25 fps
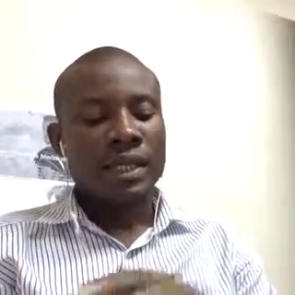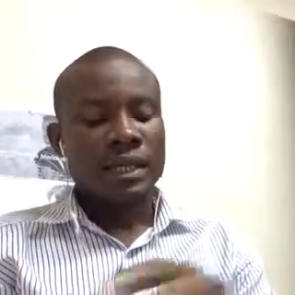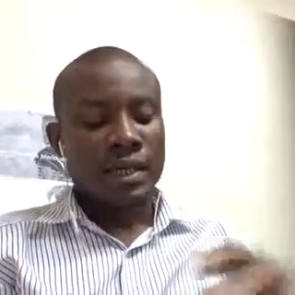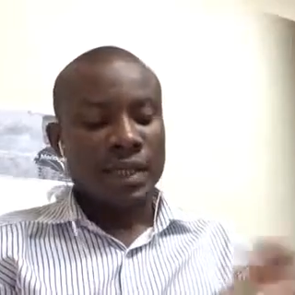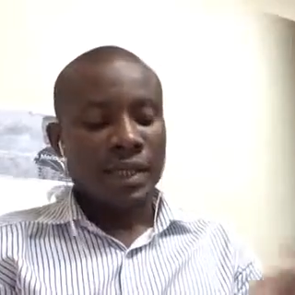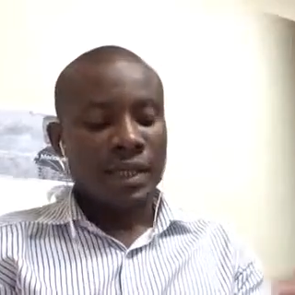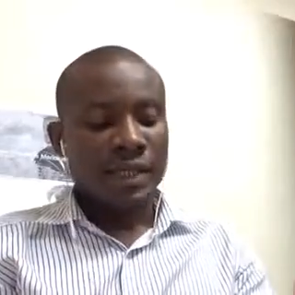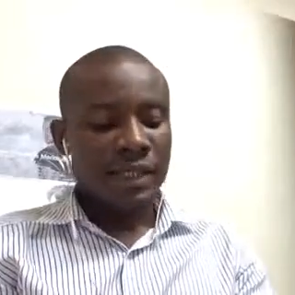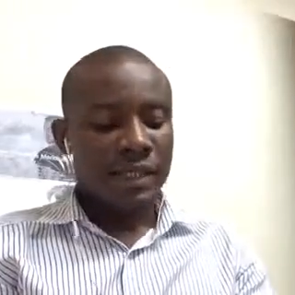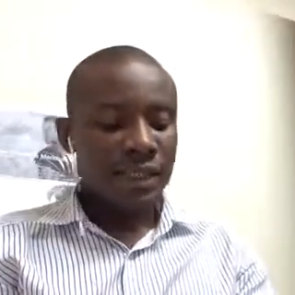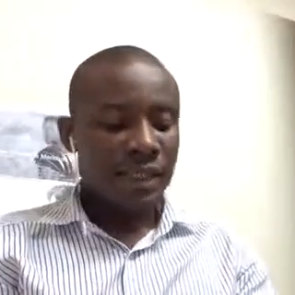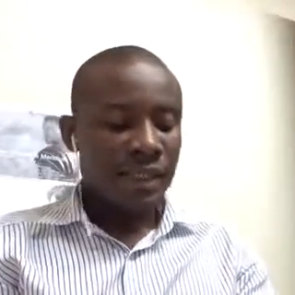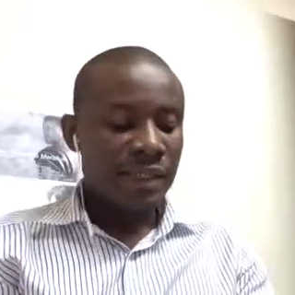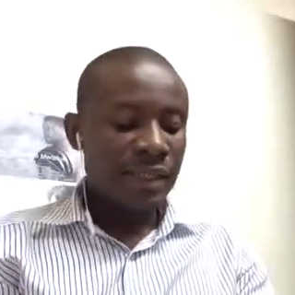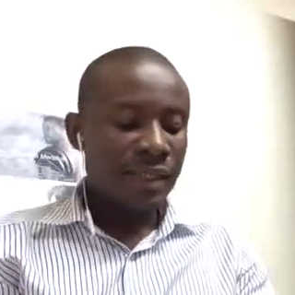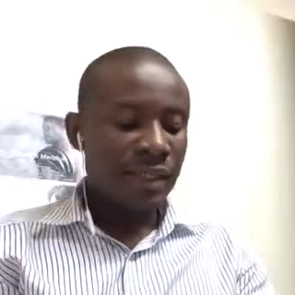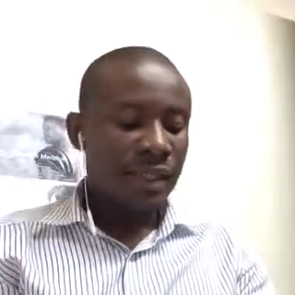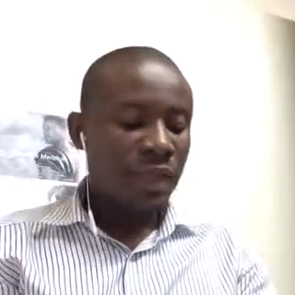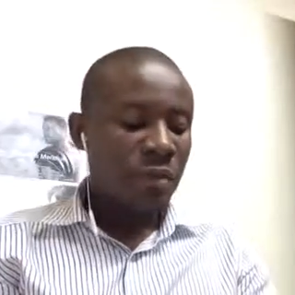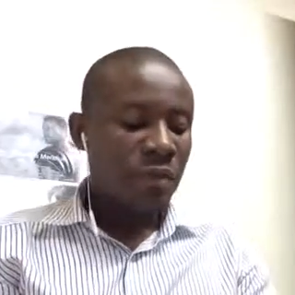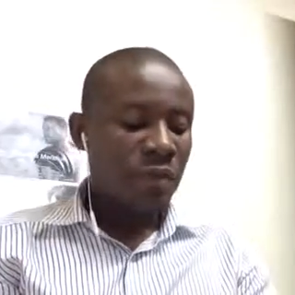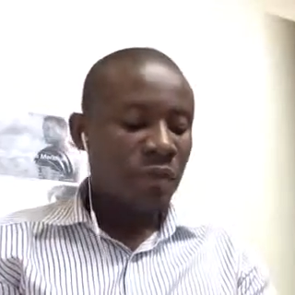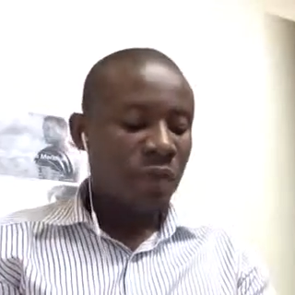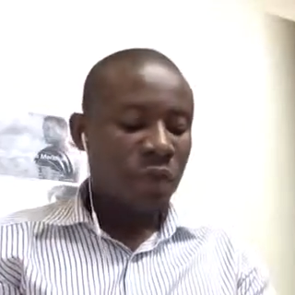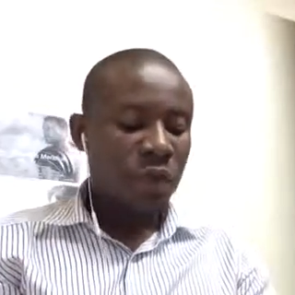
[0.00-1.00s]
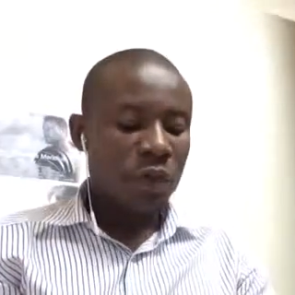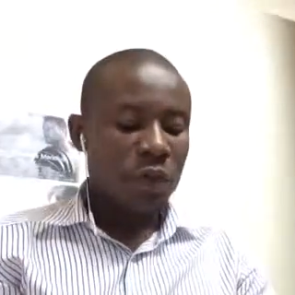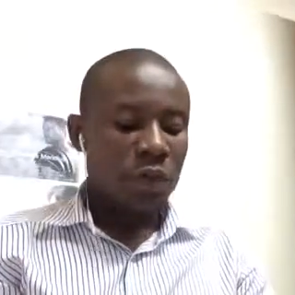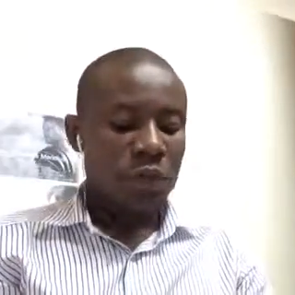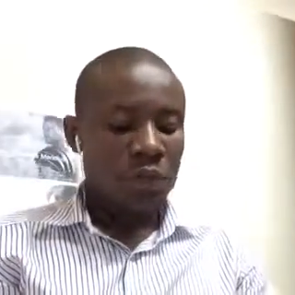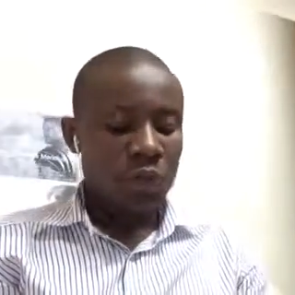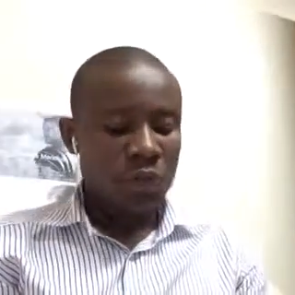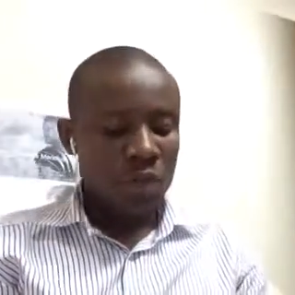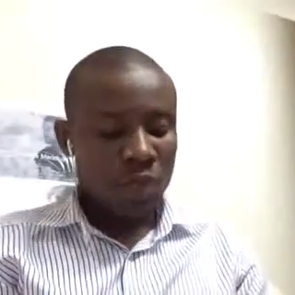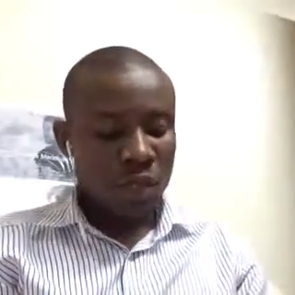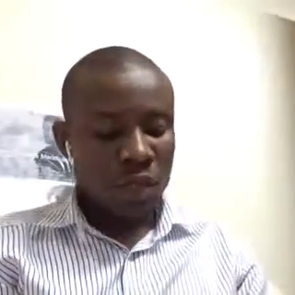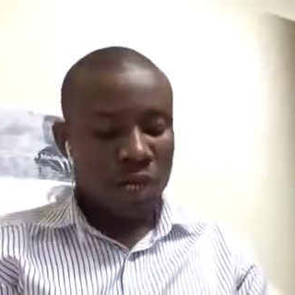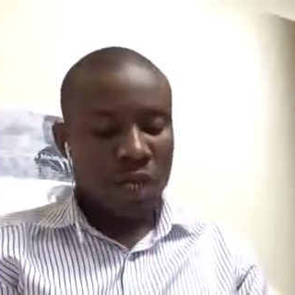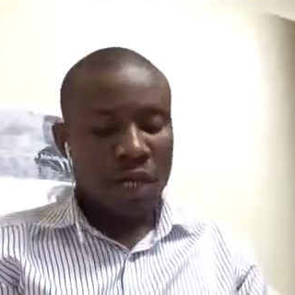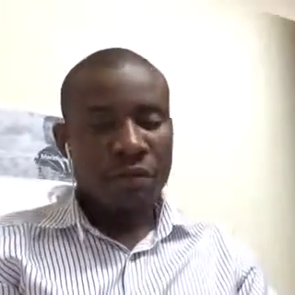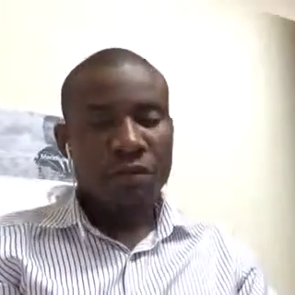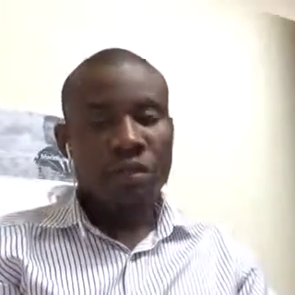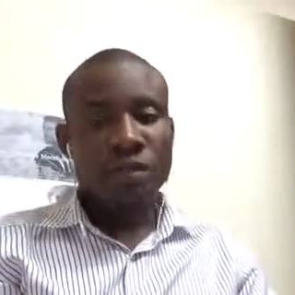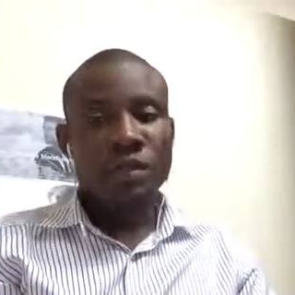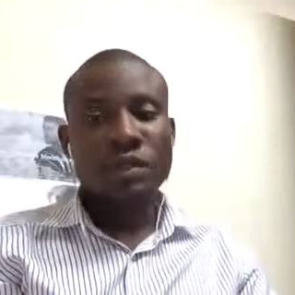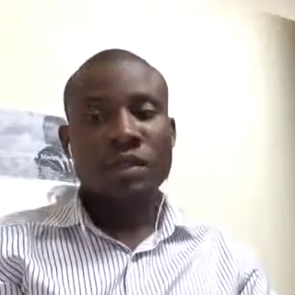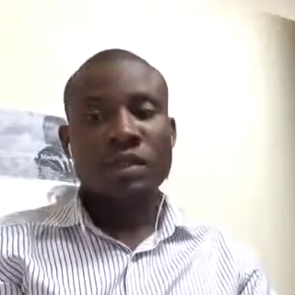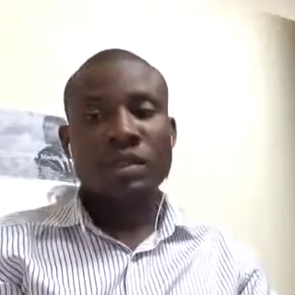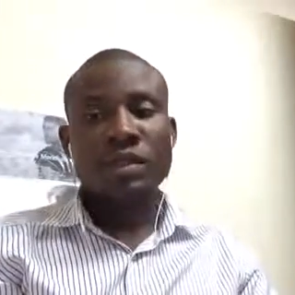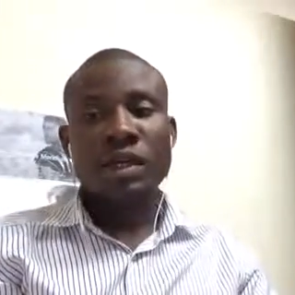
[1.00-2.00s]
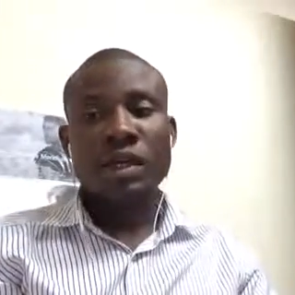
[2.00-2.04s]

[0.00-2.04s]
And as I said before, you have to